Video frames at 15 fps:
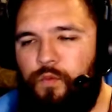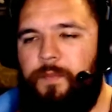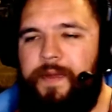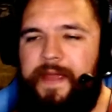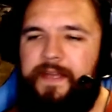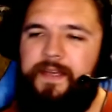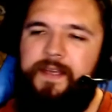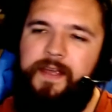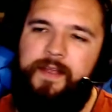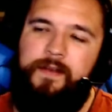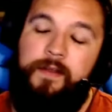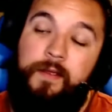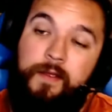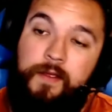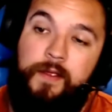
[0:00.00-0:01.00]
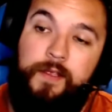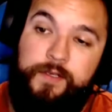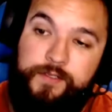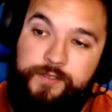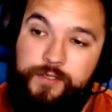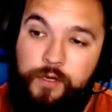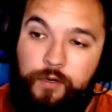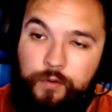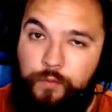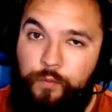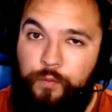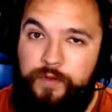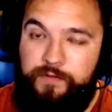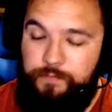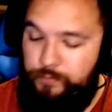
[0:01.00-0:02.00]
we're back again. So
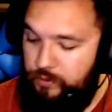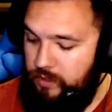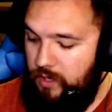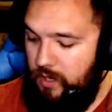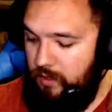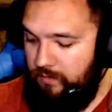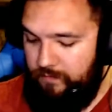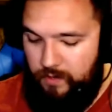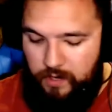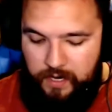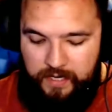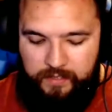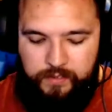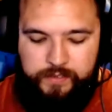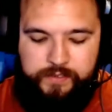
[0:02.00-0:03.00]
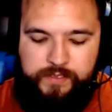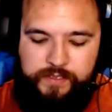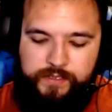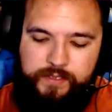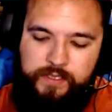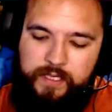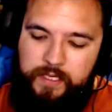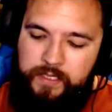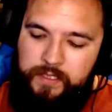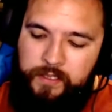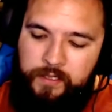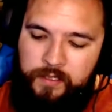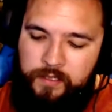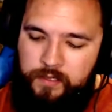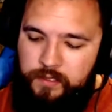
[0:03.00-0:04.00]
we've put all of our eyelets
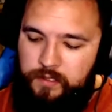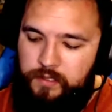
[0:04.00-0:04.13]
inside